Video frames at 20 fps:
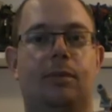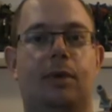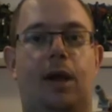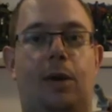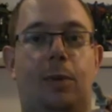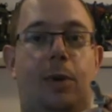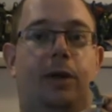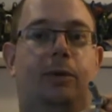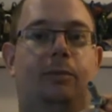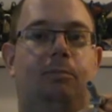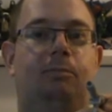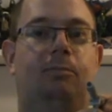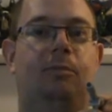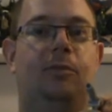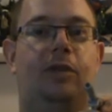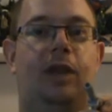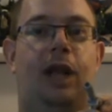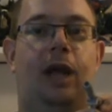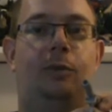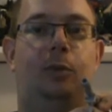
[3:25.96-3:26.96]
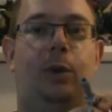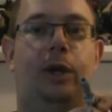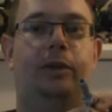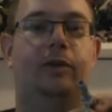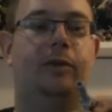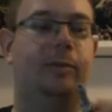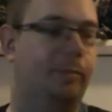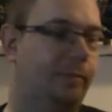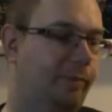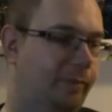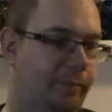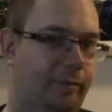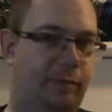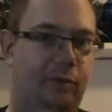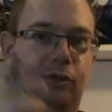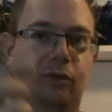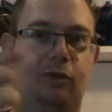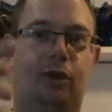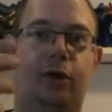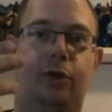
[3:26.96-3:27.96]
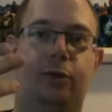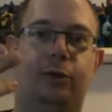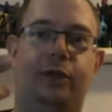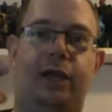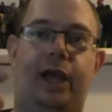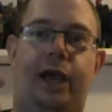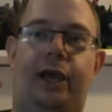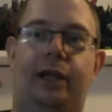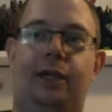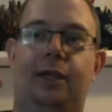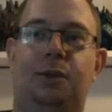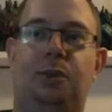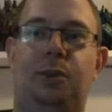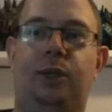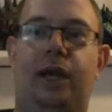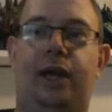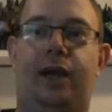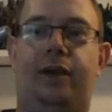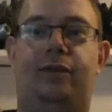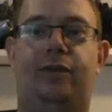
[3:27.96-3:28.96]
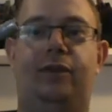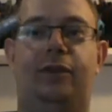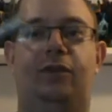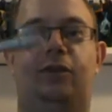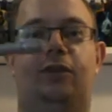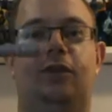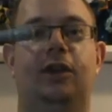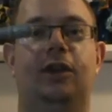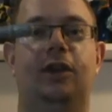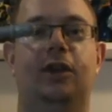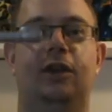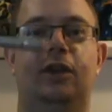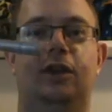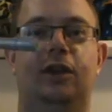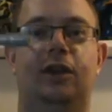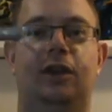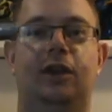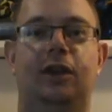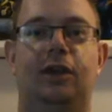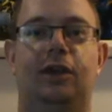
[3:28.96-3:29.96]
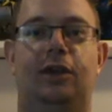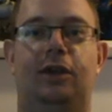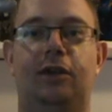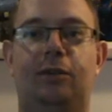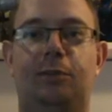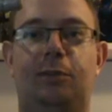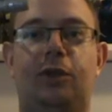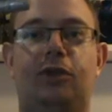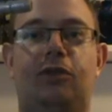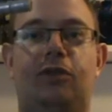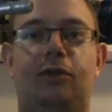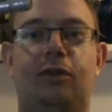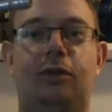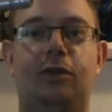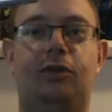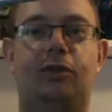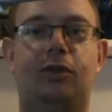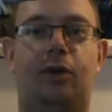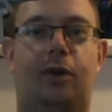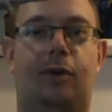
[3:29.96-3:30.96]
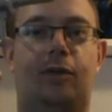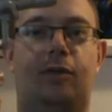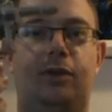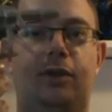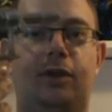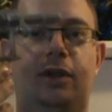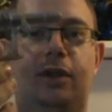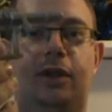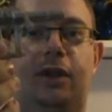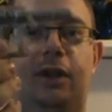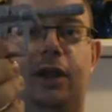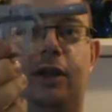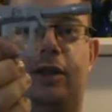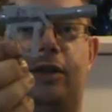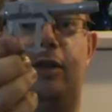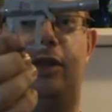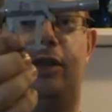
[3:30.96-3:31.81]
Oh well, there it went. So yeah, here we have his gun, which looks awfully a lot